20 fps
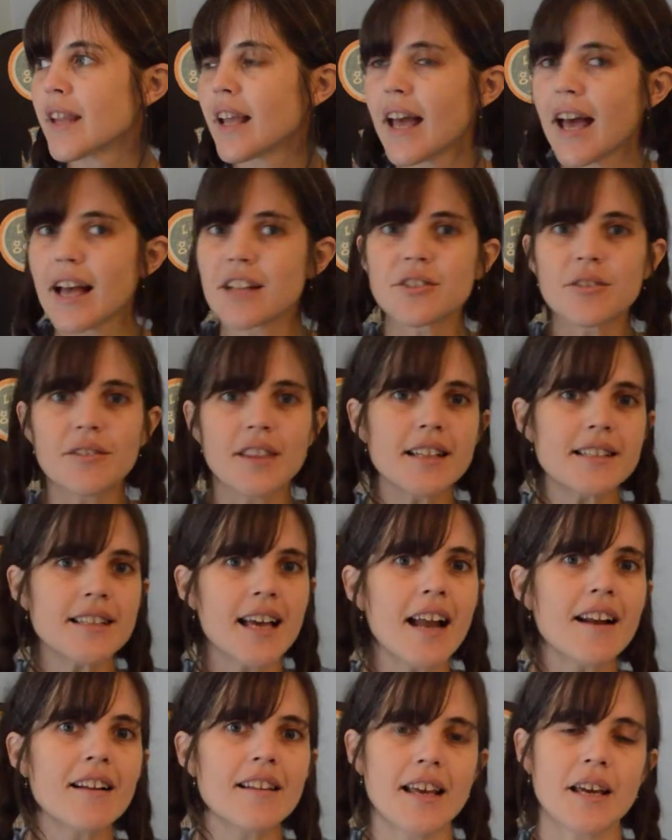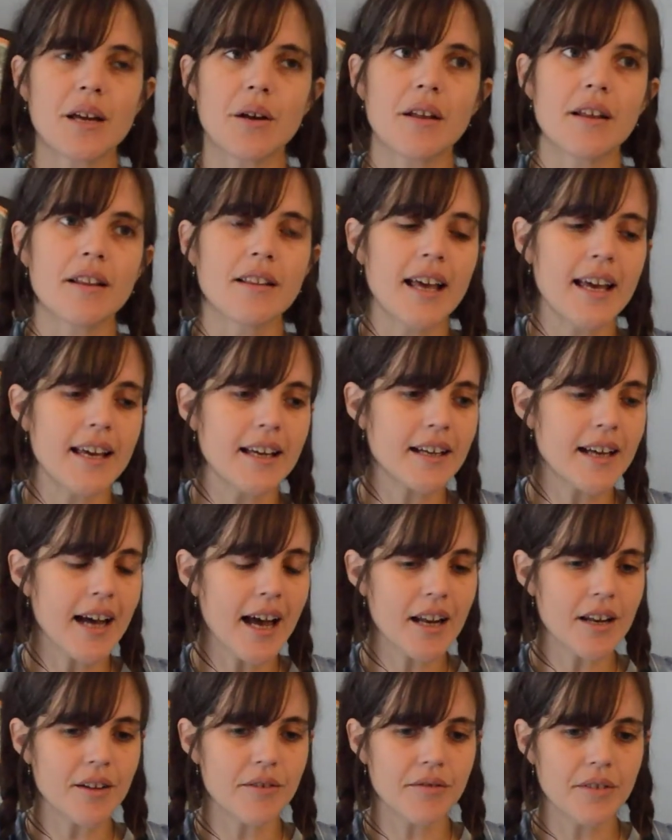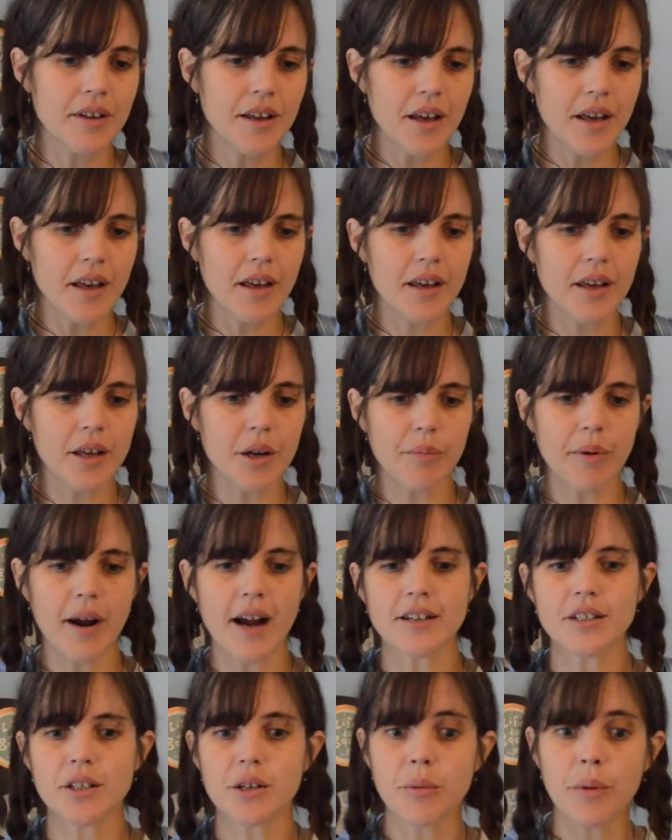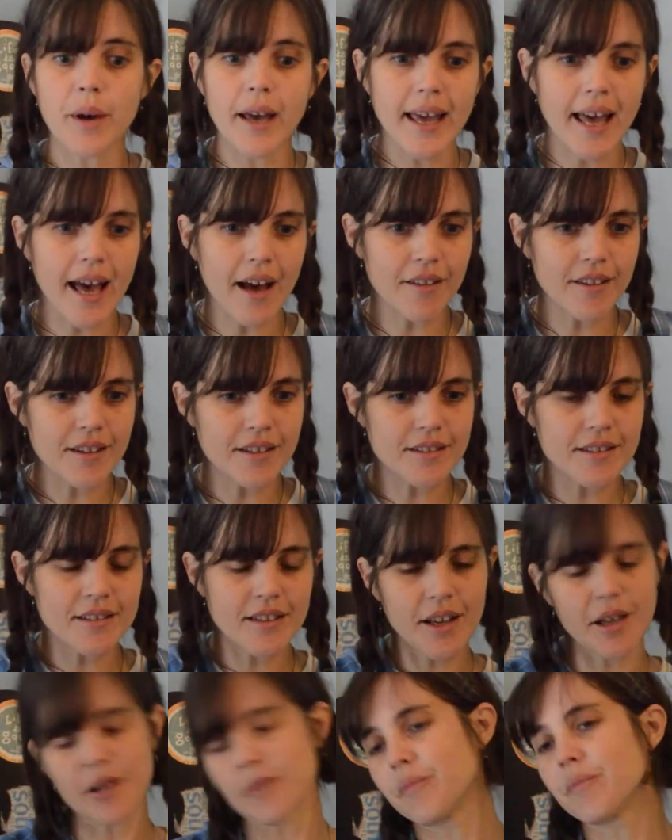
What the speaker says: And And so that's kind of like kind of in a practical way how this